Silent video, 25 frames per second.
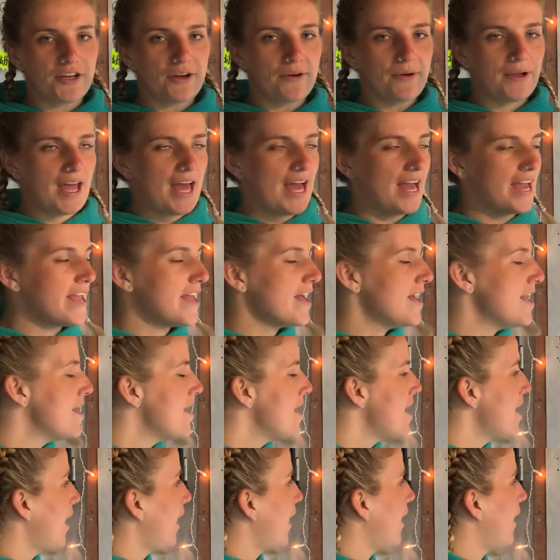okay?
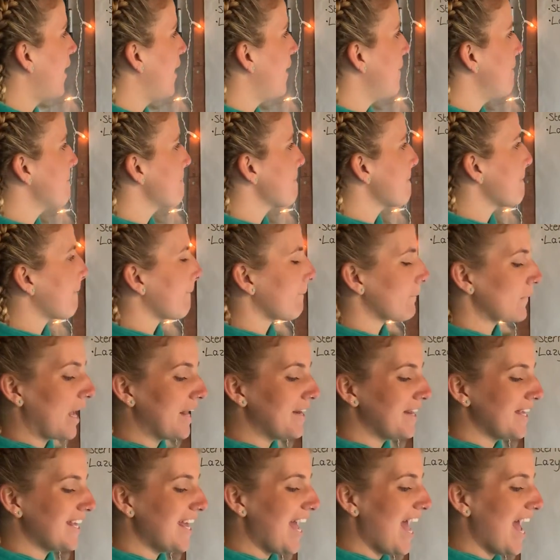And
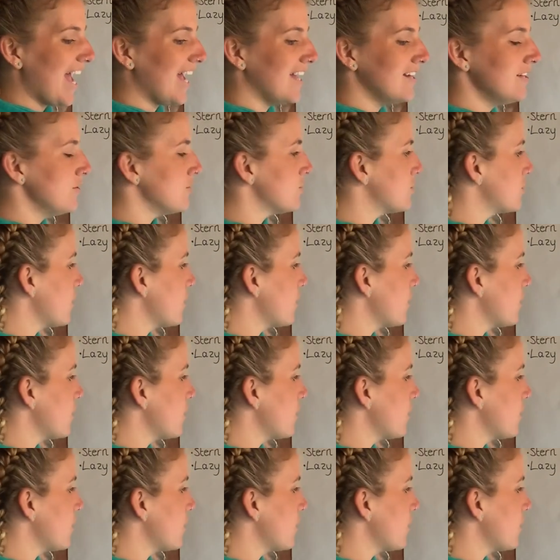again,